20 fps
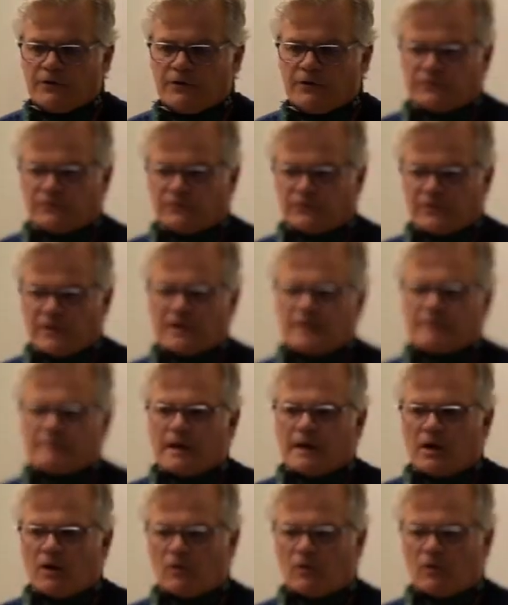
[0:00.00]
think
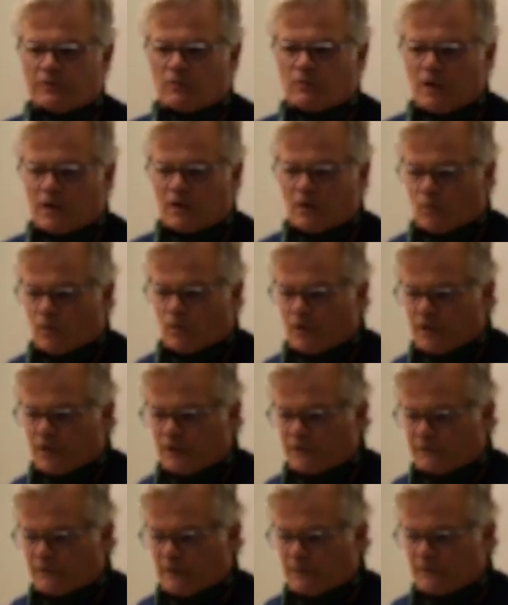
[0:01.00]
about, you want to work in
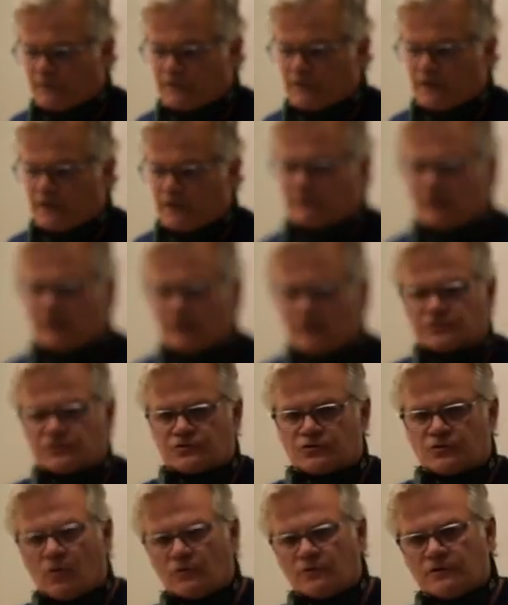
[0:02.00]
something that's a controlled
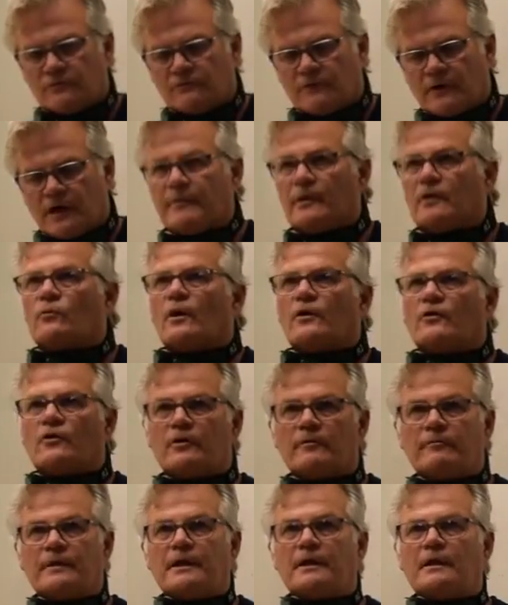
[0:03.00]
environment, whether it
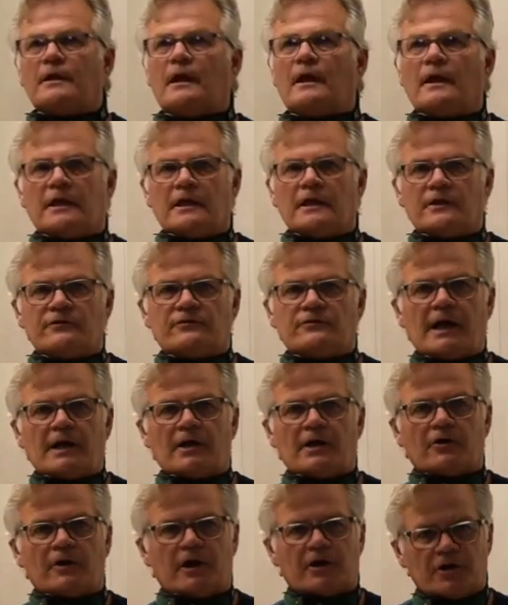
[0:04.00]
be inside or air
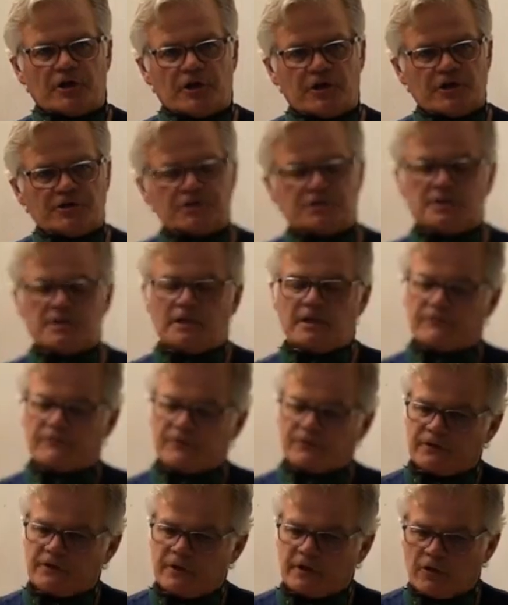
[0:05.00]
conditioned. If it's in a
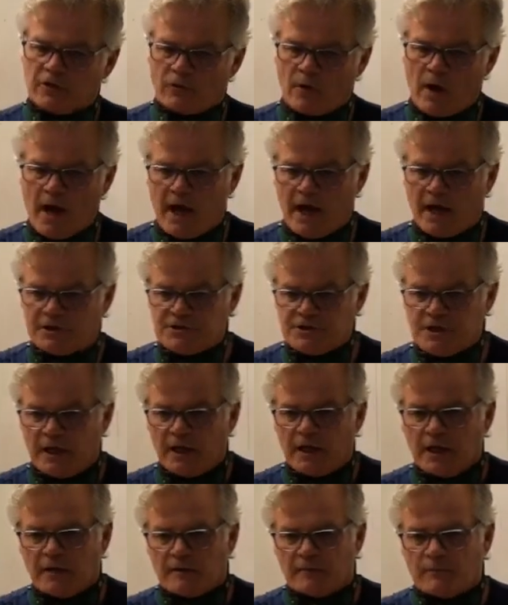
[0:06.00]
garage,
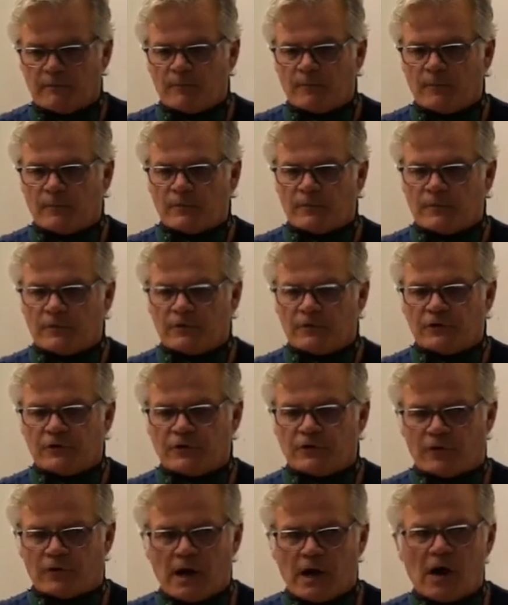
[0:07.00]
you're
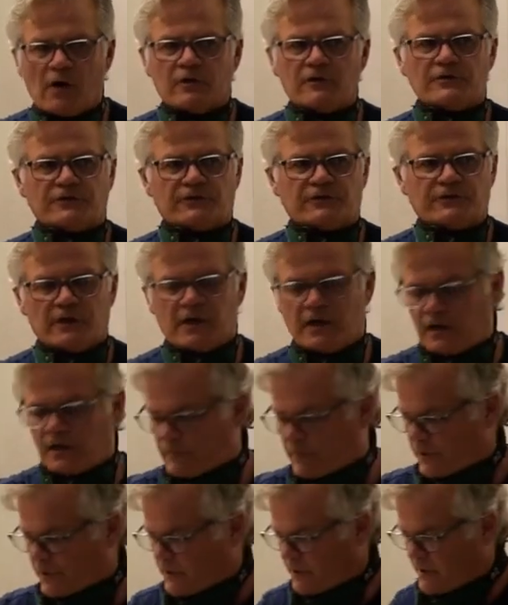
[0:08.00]
out of the sun, but the
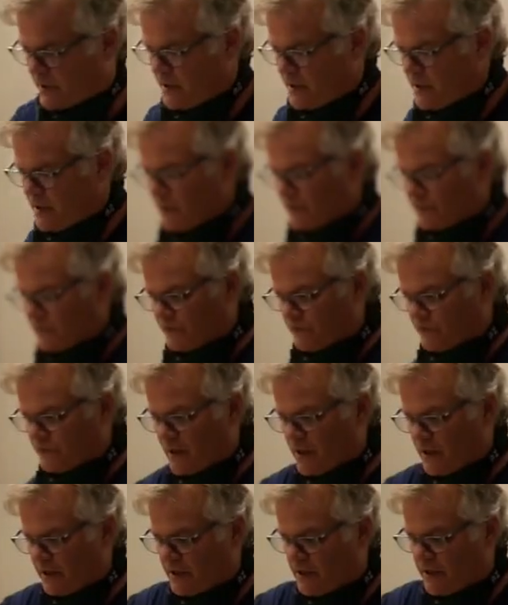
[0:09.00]
key is the sun
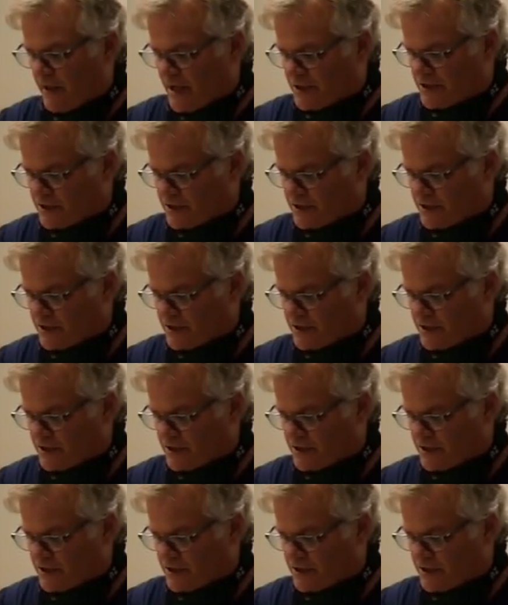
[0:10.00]
can actually